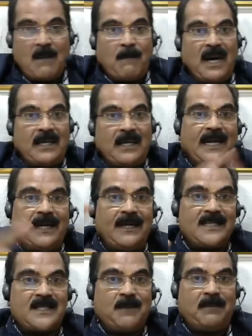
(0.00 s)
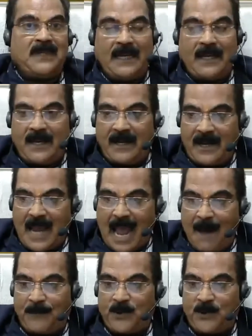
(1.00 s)
Multidisciplinary
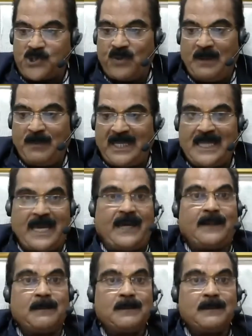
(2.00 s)
approach will be there.